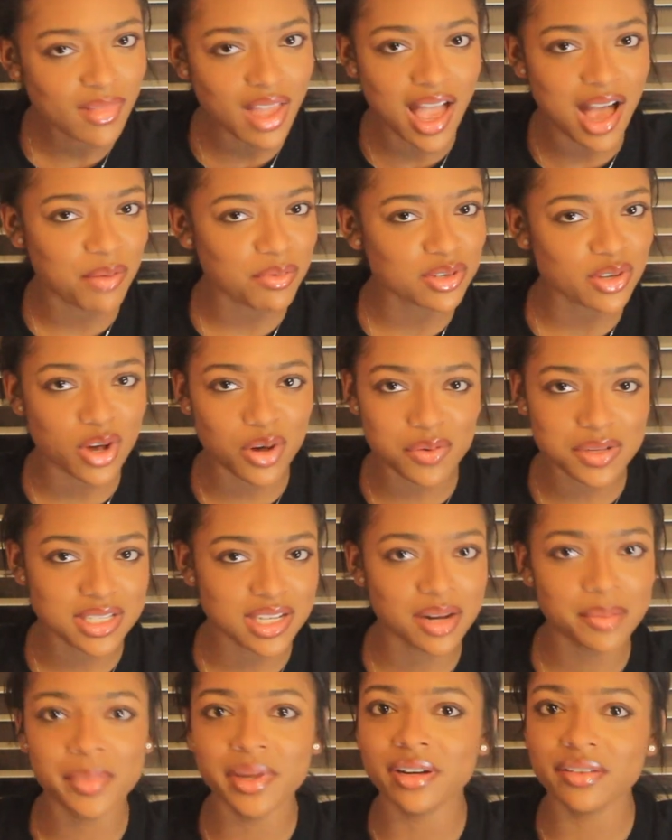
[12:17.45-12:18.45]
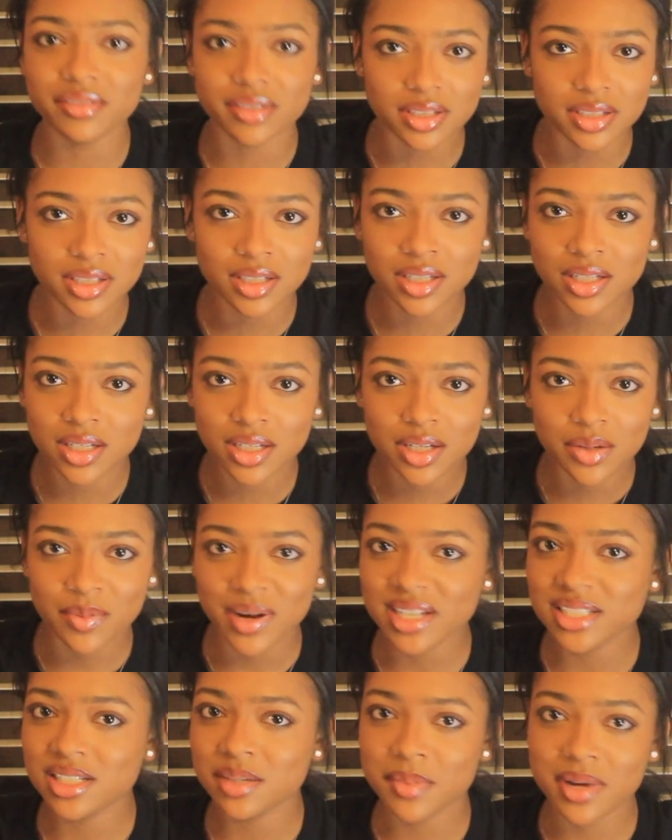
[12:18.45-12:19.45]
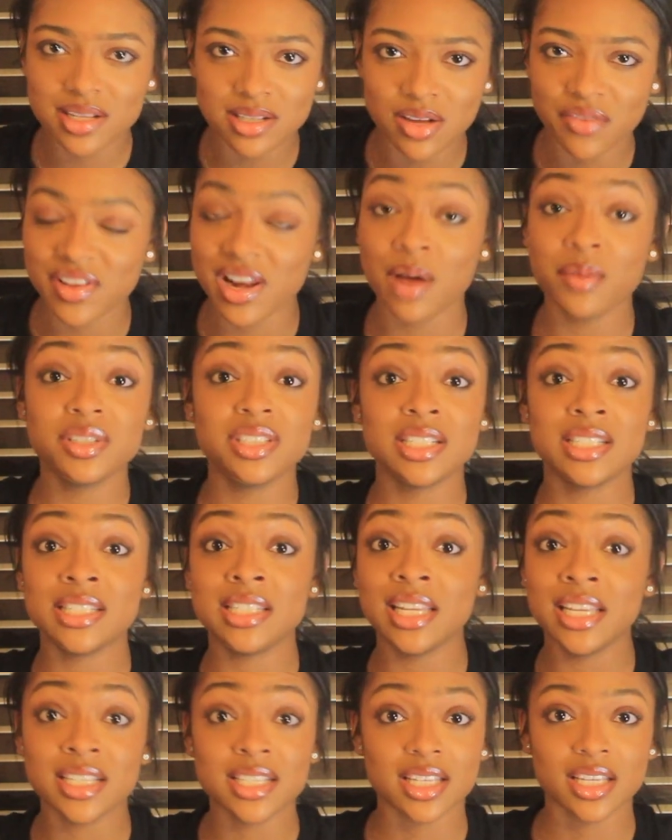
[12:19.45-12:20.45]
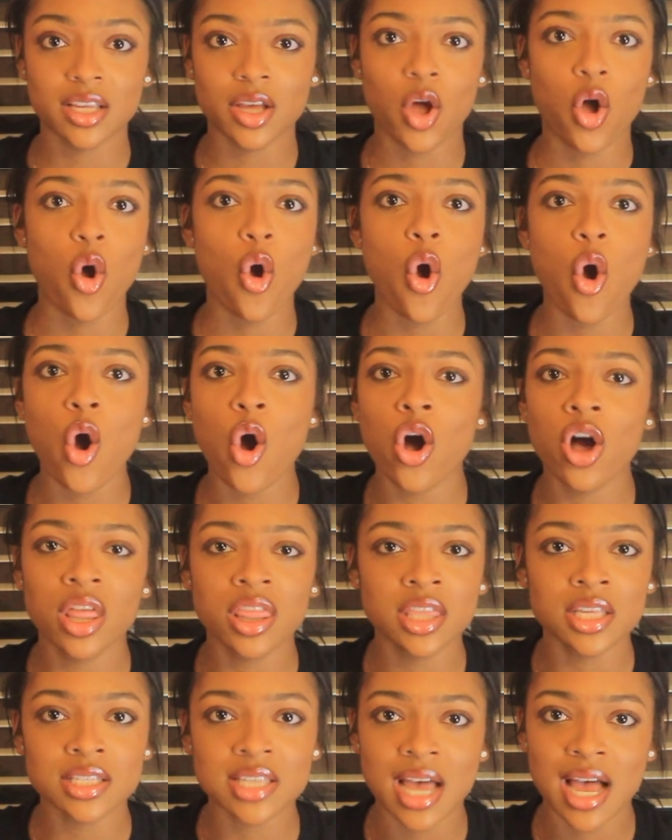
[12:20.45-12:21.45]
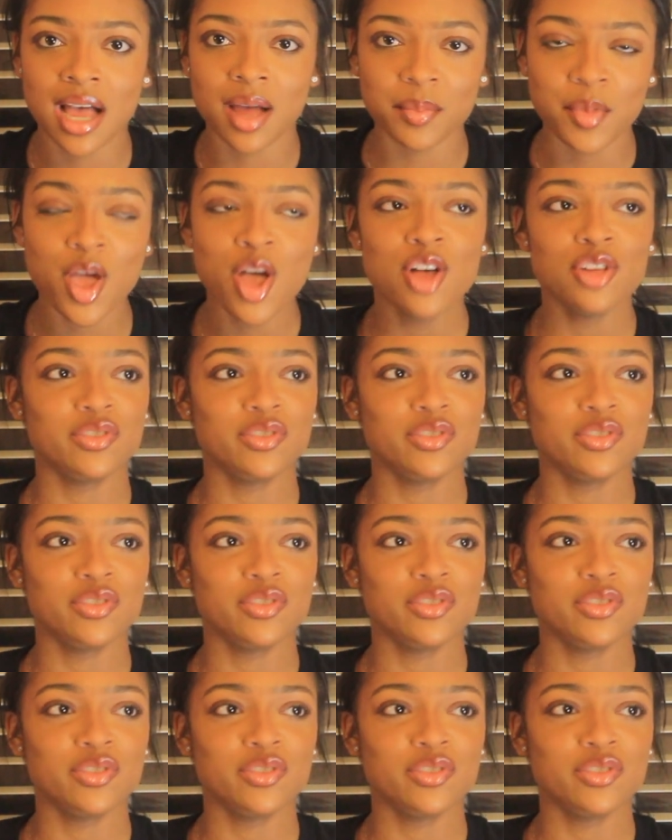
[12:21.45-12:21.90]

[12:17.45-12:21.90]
I was always in the mirror watching myself, and I was just dancing all the time.